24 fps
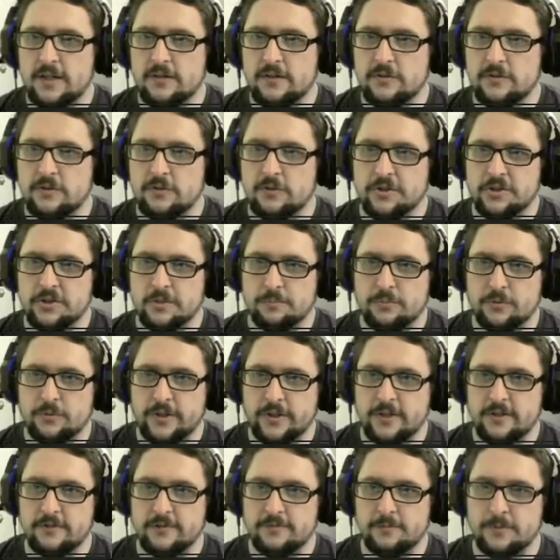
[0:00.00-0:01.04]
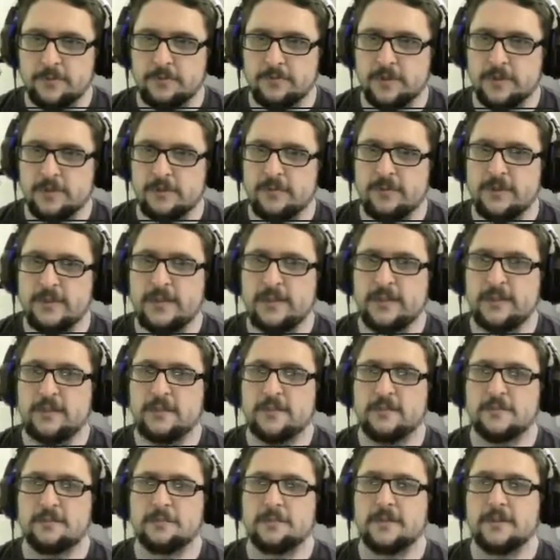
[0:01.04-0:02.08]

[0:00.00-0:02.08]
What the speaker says: I don't know what the point of me running away is,